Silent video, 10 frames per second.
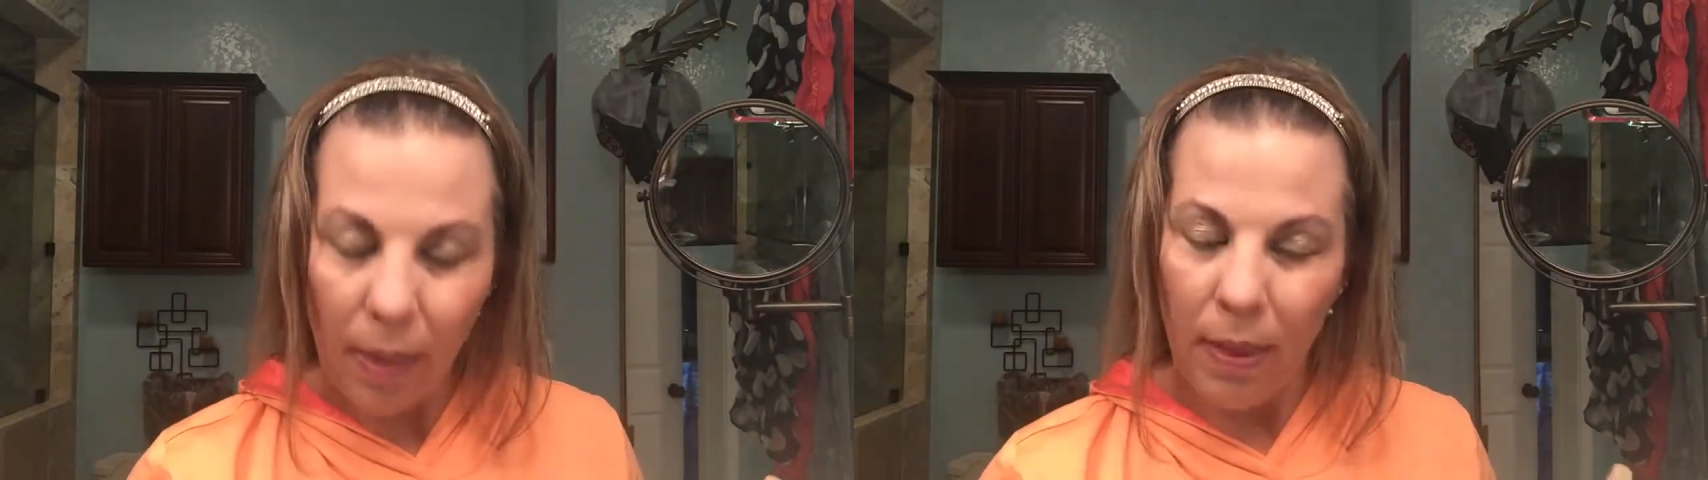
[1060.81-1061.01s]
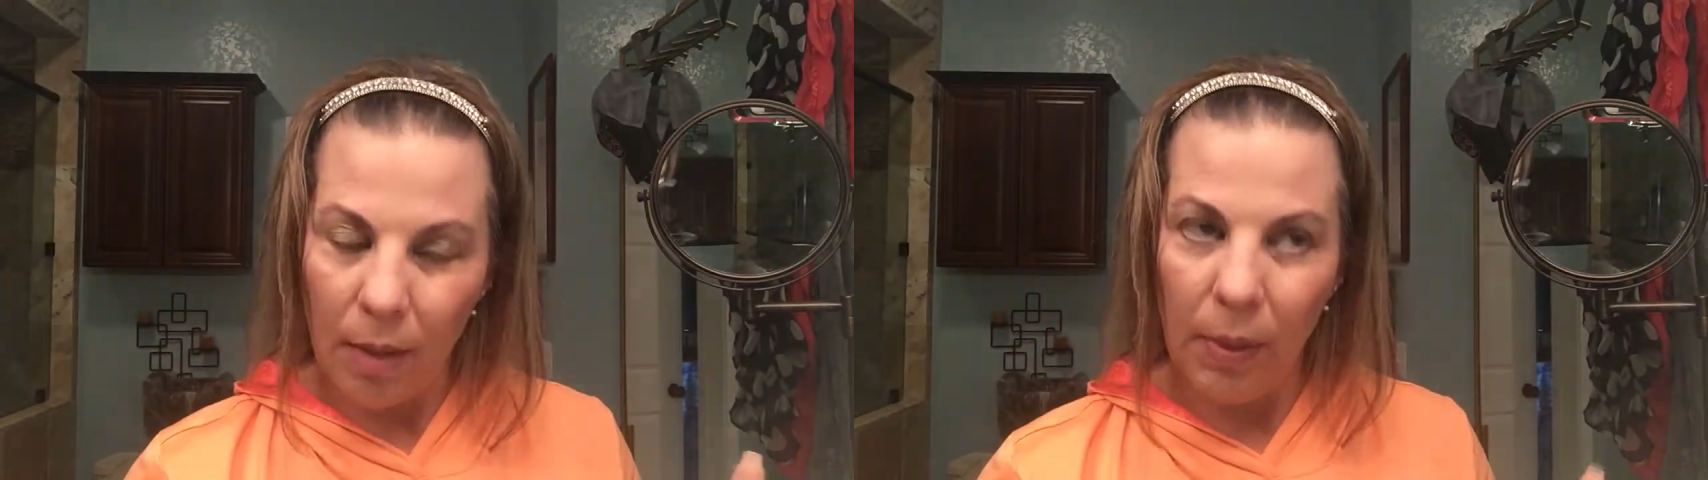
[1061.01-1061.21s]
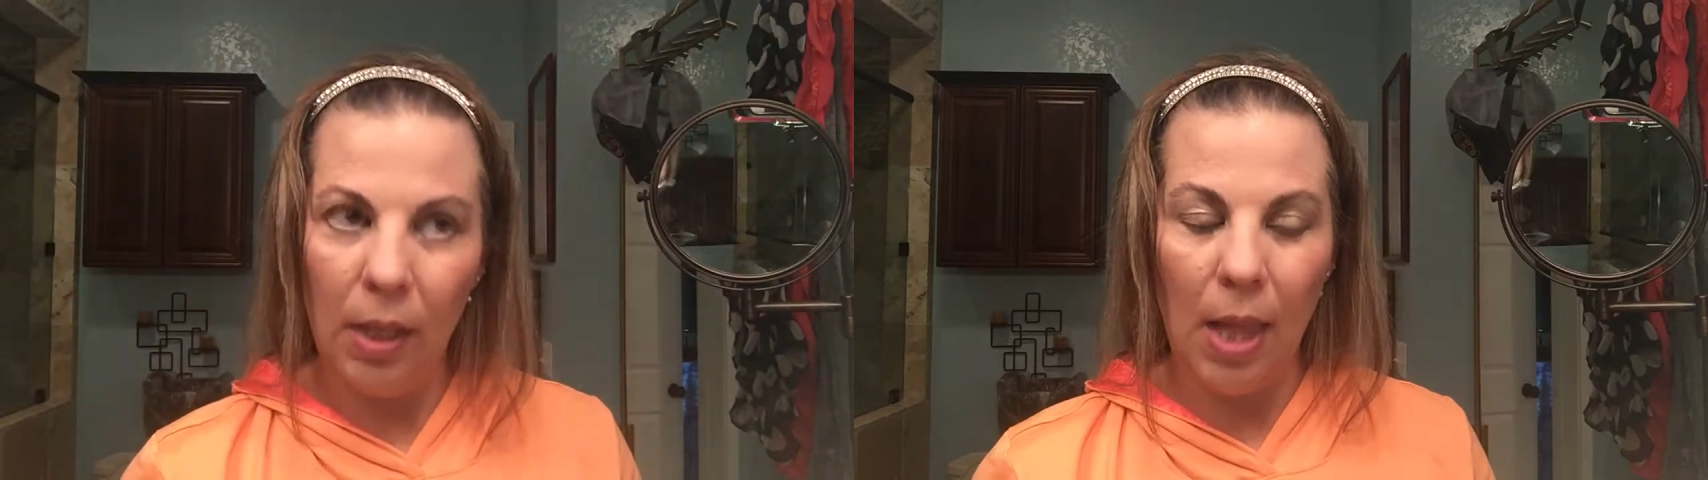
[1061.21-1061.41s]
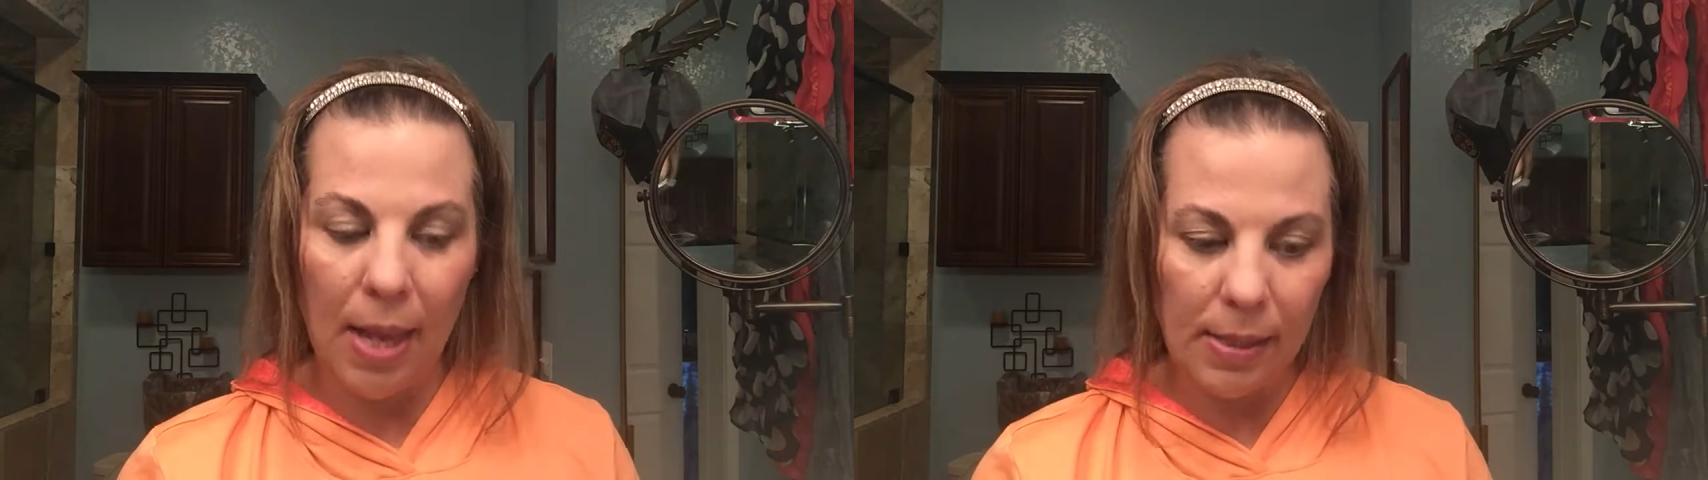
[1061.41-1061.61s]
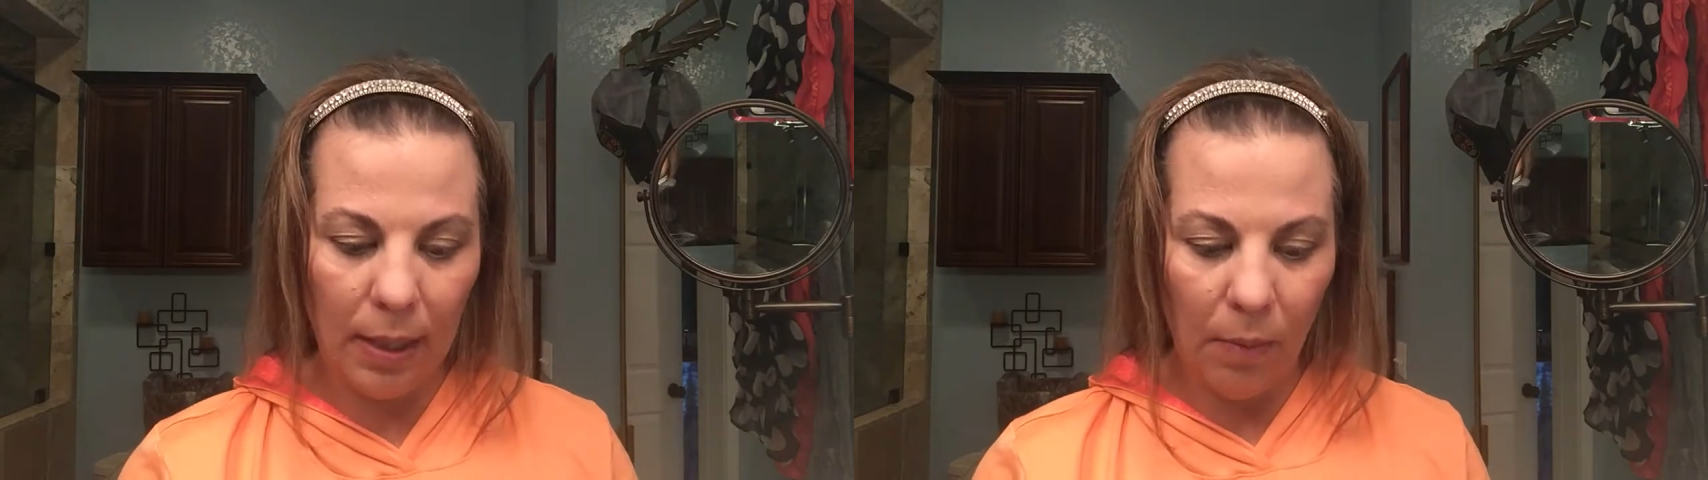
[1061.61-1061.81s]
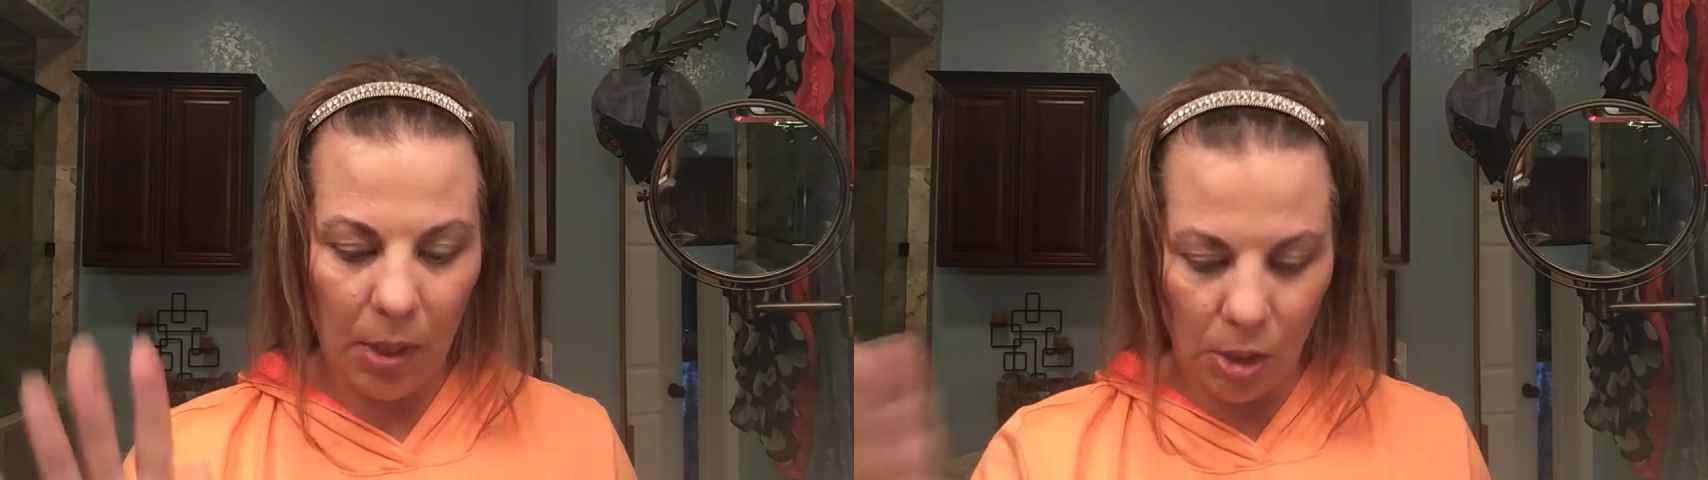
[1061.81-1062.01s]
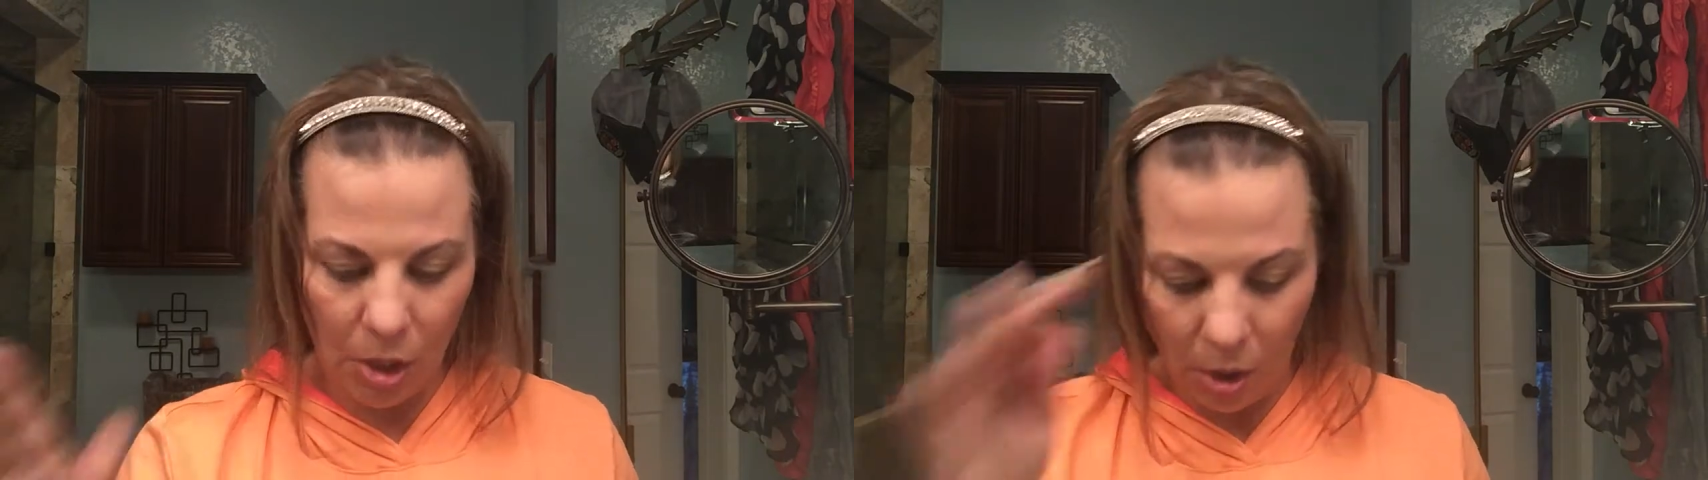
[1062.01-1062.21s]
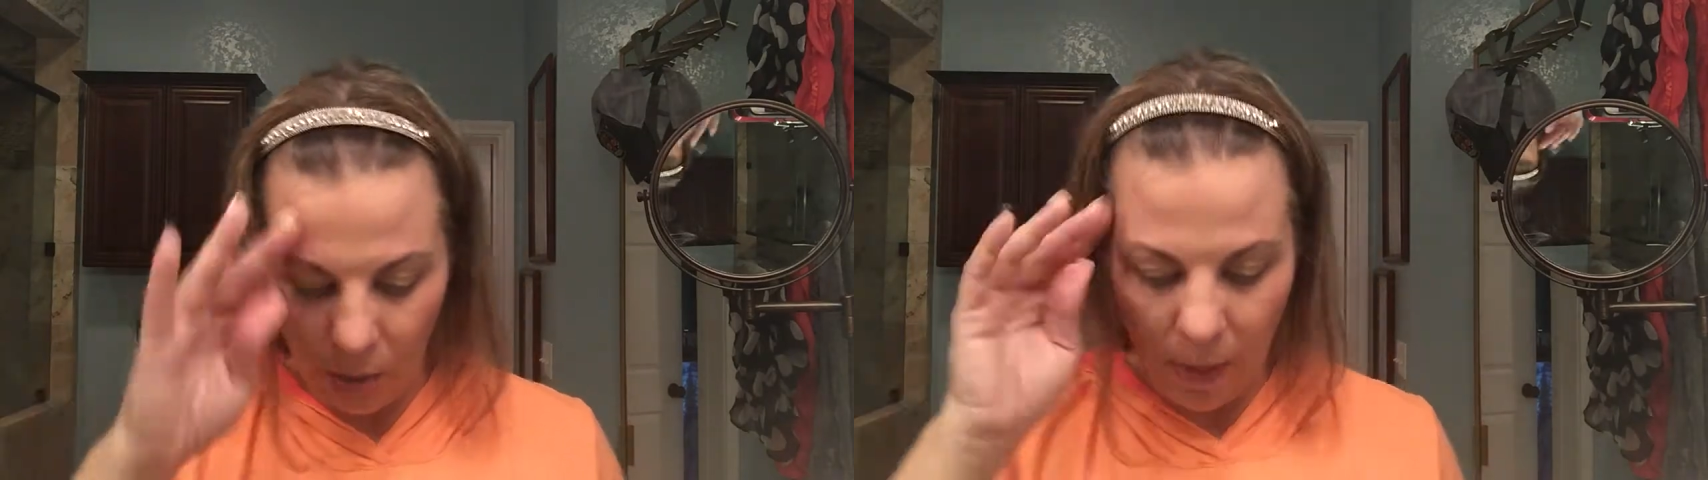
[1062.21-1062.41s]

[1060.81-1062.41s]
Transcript: and then lastly, I'm gonna show you